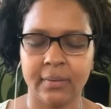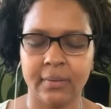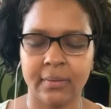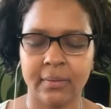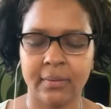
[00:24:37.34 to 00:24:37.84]

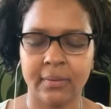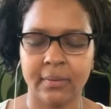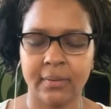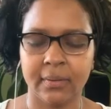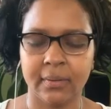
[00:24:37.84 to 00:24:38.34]

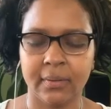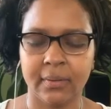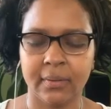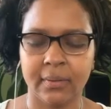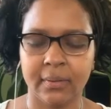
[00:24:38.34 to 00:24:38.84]

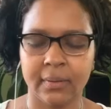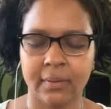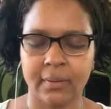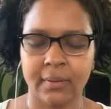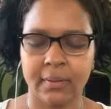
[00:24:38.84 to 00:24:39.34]

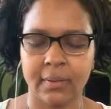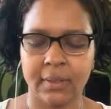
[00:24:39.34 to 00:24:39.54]
Nothing is said.